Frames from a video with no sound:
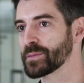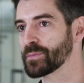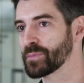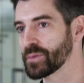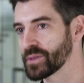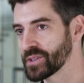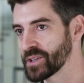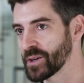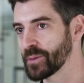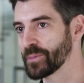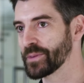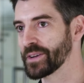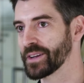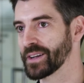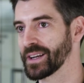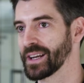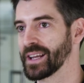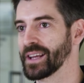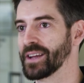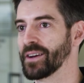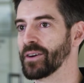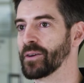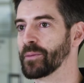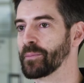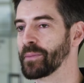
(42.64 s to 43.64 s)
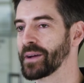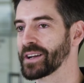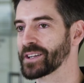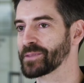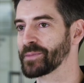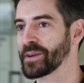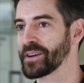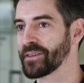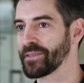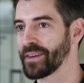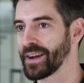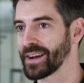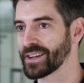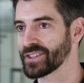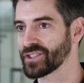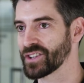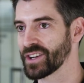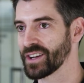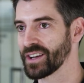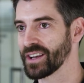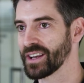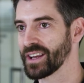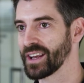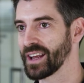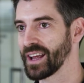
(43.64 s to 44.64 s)
predominantly on batch
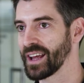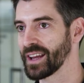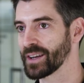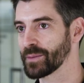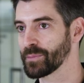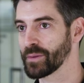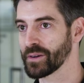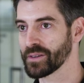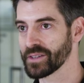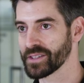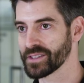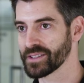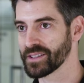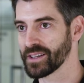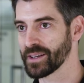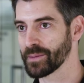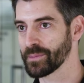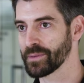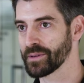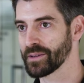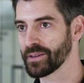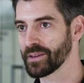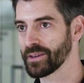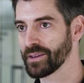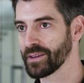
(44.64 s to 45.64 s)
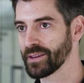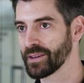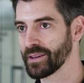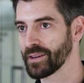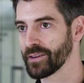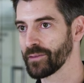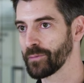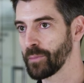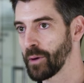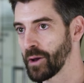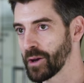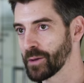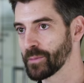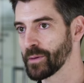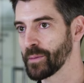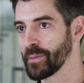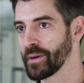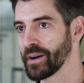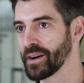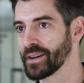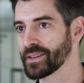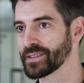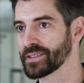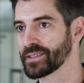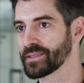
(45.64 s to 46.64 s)
manufacture and prototype of polymer
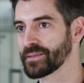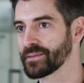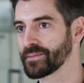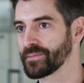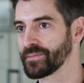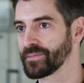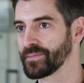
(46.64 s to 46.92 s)
parts.